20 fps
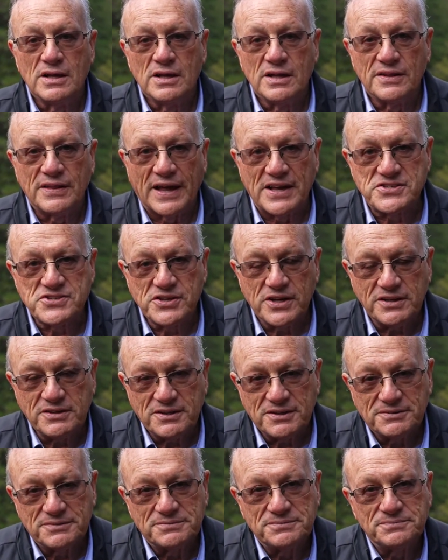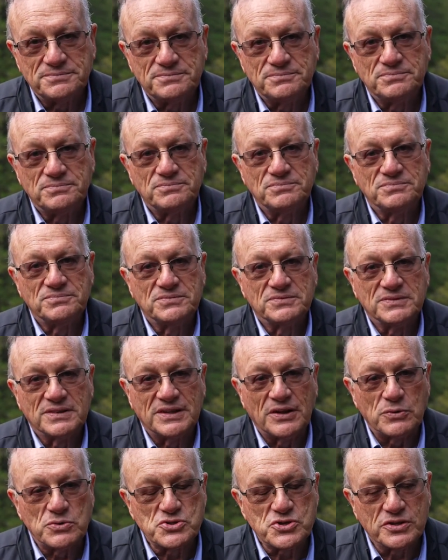That's it.
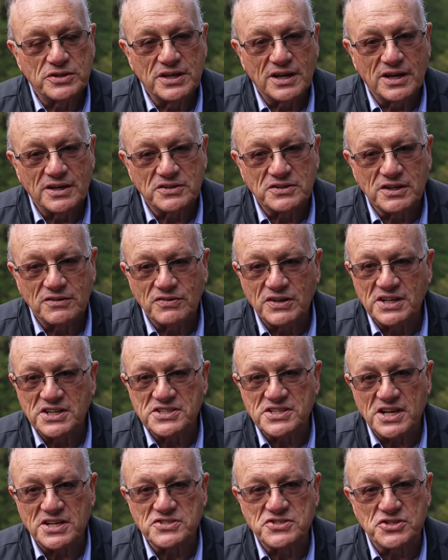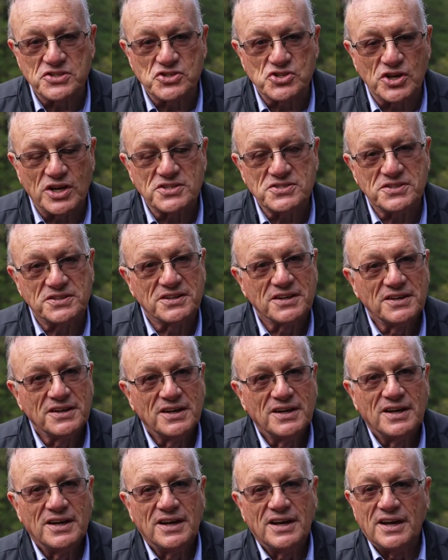Those are the activities I suggest.
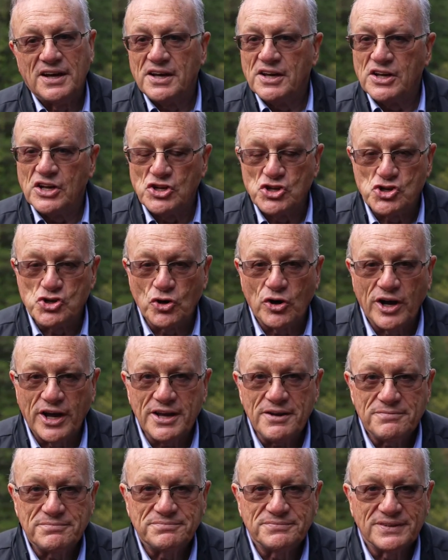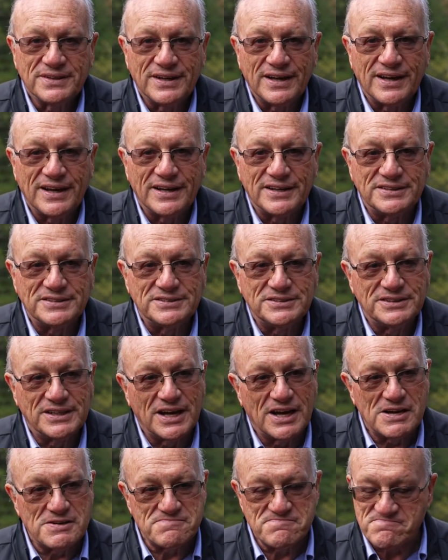Enjoy, and
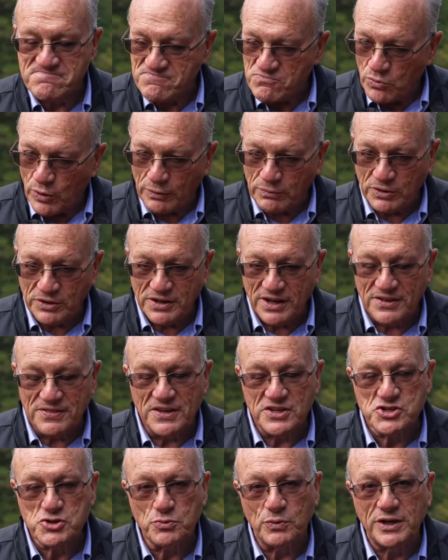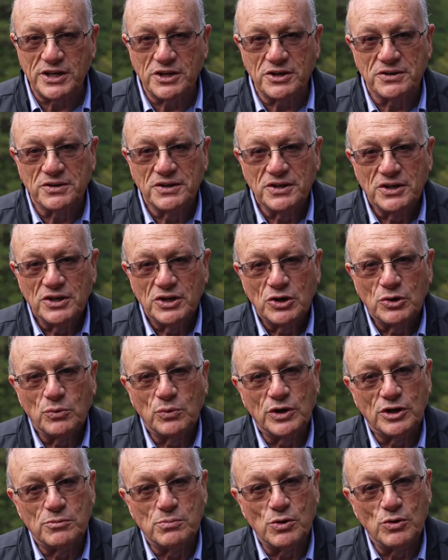when we're done this week,
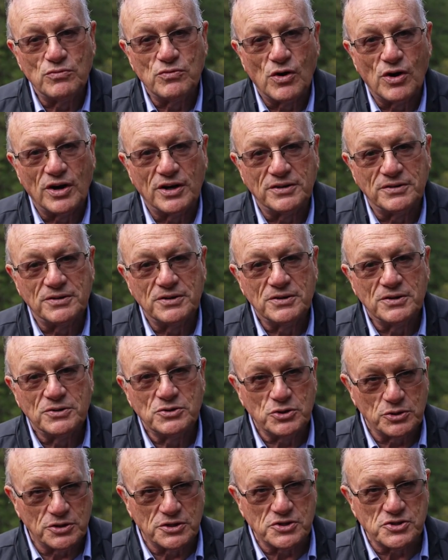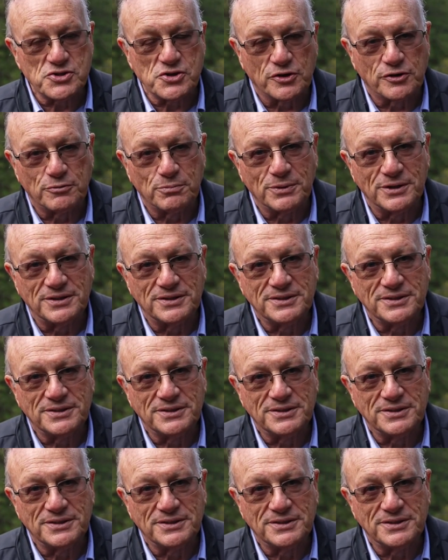we'll move on to discernment.